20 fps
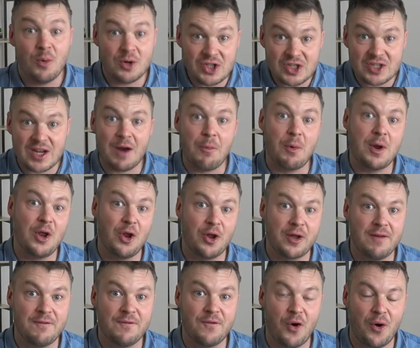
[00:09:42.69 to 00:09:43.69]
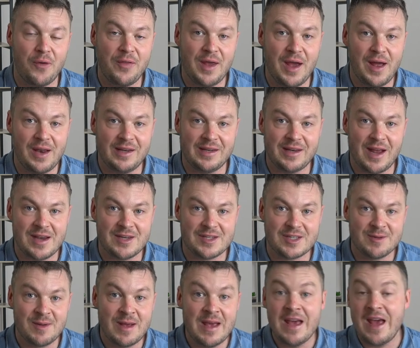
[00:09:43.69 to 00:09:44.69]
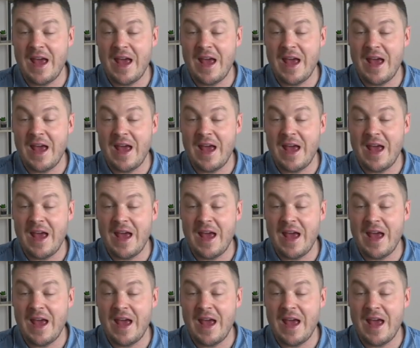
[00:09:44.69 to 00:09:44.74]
which is kind of what you're looking for in the early days.